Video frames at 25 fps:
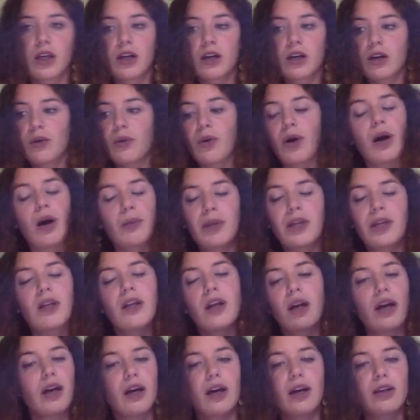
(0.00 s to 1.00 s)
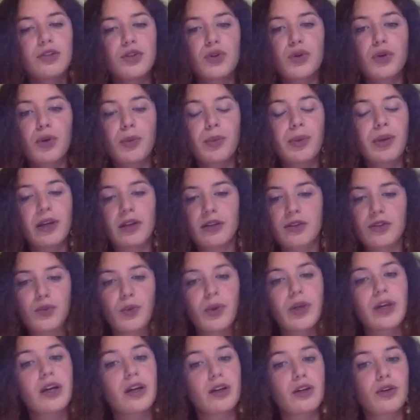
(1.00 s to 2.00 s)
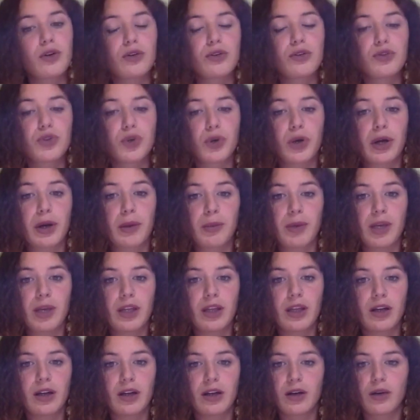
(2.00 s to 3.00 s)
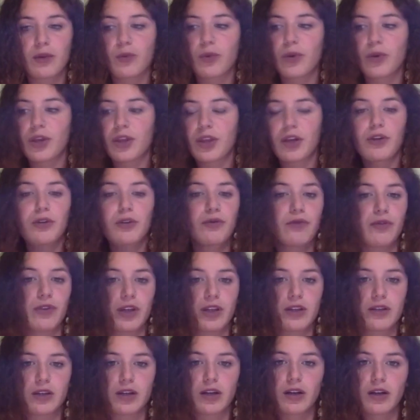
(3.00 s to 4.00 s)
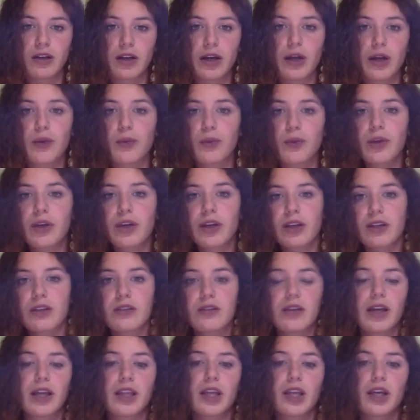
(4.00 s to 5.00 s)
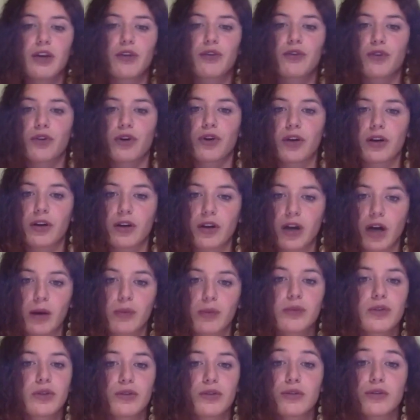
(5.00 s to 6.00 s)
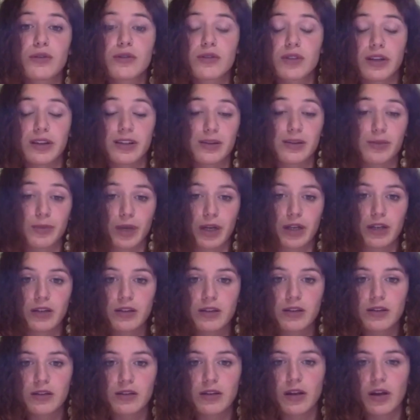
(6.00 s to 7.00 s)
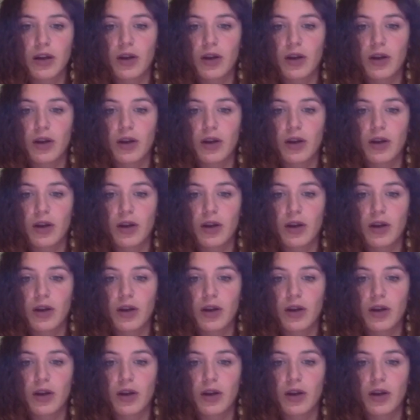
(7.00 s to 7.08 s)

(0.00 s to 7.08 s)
I mean, as Europeans, we can go to Armenia without visa and we can stay there for up to 6 months,